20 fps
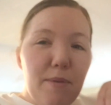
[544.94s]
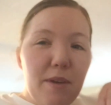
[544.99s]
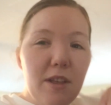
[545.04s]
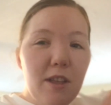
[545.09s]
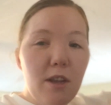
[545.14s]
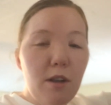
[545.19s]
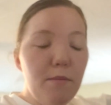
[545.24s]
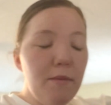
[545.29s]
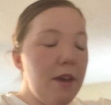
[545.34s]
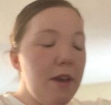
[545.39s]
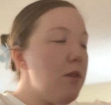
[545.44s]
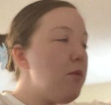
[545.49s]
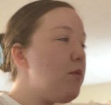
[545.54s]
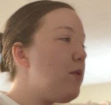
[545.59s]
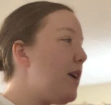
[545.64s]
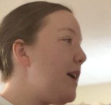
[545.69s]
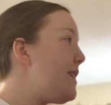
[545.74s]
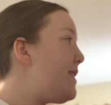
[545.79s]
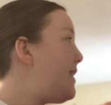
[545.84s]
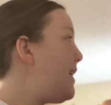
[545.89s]
a little bit. And when
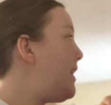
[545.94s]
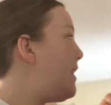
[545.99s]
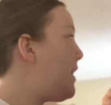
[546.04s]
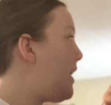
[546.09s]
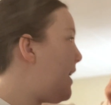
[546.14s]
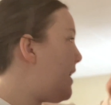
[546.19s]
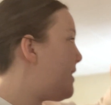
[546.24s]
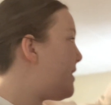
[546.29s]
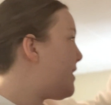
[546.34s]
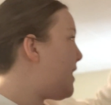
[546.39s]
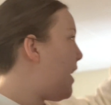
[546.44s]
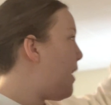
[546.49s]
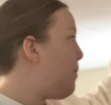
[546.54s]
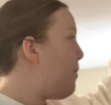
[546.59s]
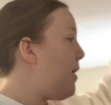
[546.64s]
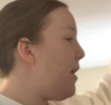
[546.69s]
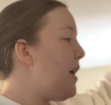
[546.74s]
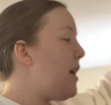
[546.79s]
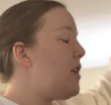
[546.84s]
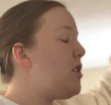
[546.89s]
I say
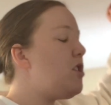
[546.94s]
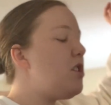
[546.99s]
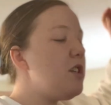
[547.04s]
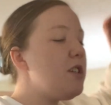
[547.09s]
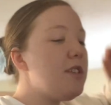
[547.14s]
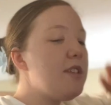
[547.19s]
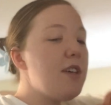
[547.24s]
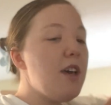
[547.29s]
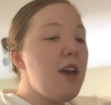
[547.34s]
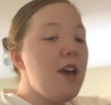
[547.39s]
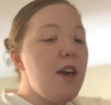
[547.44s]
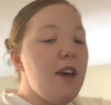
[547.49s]
landscaping, it's just